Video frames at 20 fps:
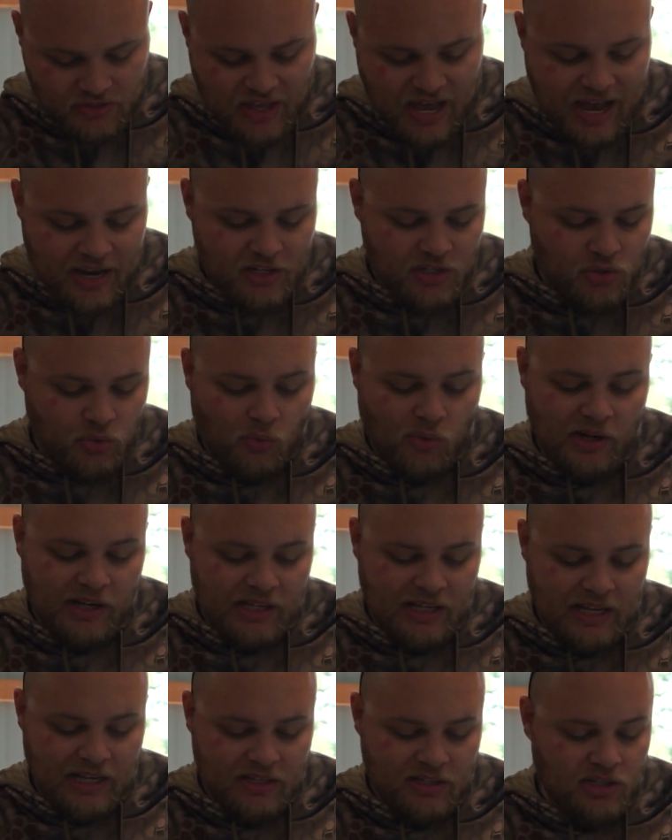that
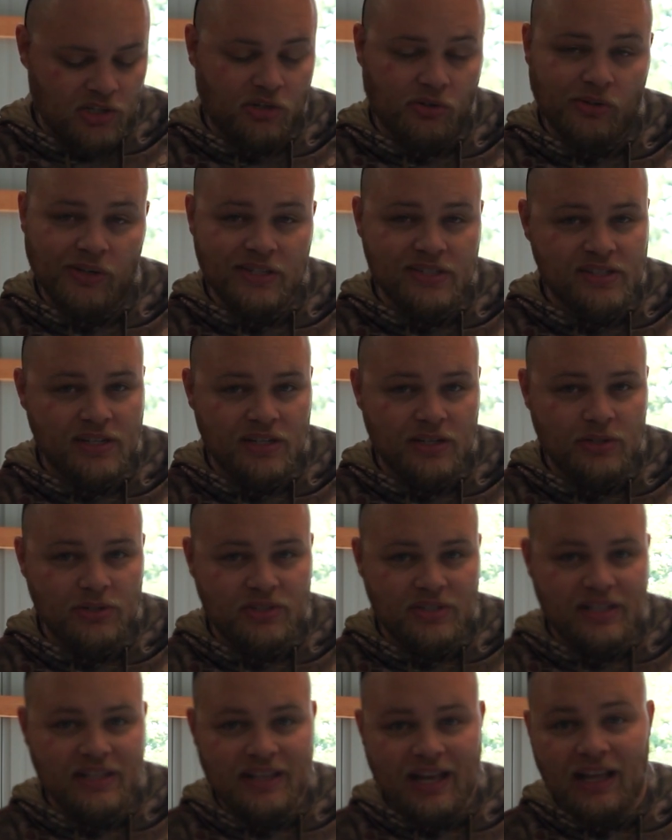28 degrees that you
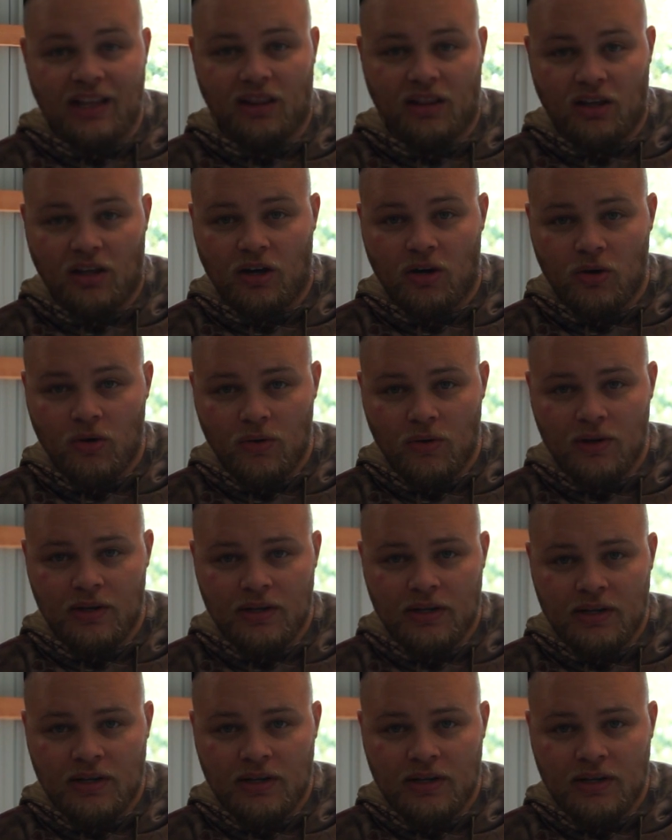see, that low,